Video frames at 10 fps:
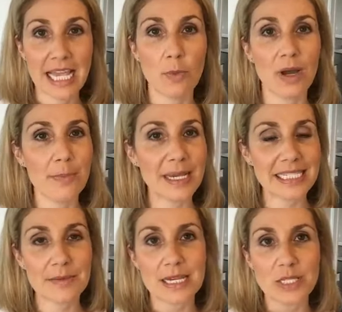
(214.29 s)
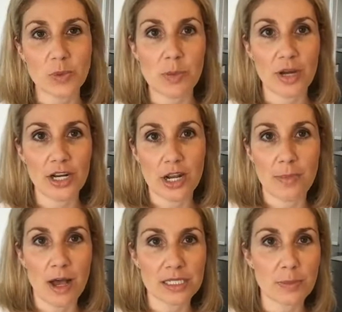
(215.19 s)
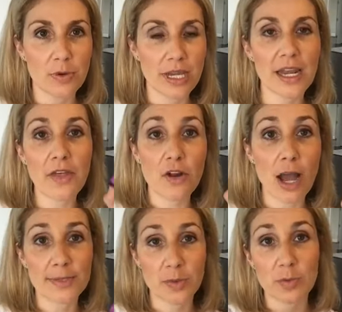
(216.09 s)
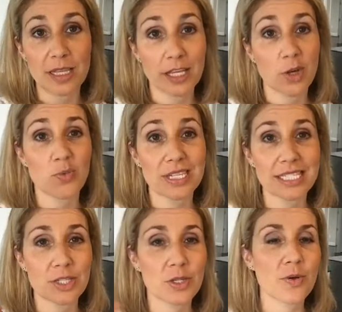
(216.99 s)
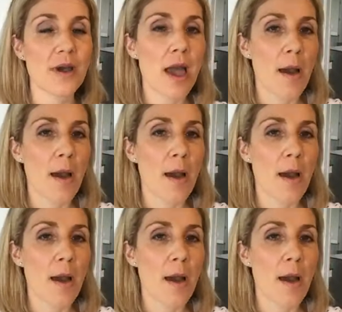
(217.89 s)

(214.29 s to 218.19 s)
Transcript: And what it basically means when you put it on a pulse point, another option would be like your wrist too.